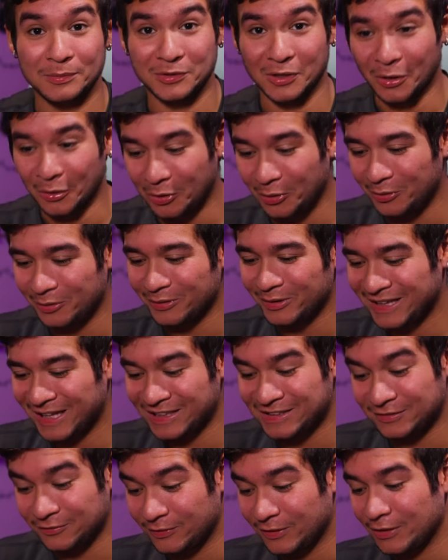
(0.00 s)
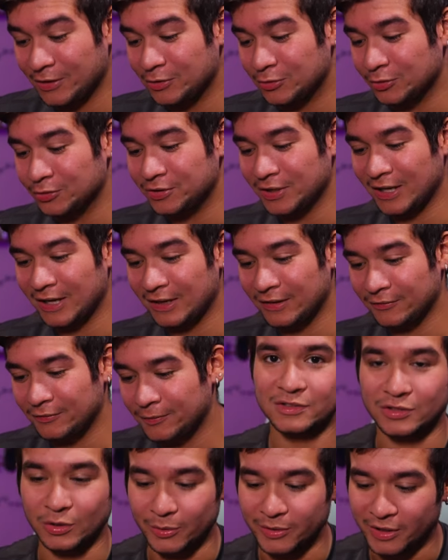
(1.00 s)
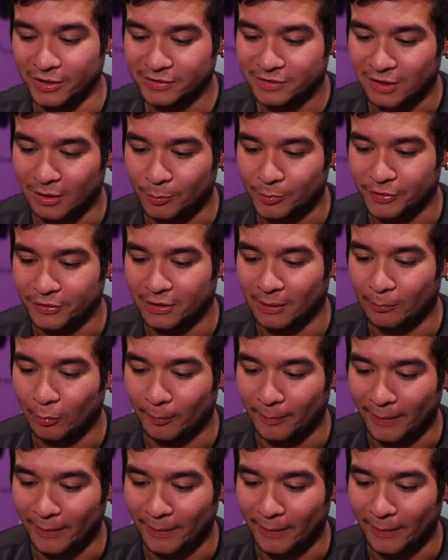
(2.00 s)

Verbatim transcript: So that's very cool to have. So it does come with a couple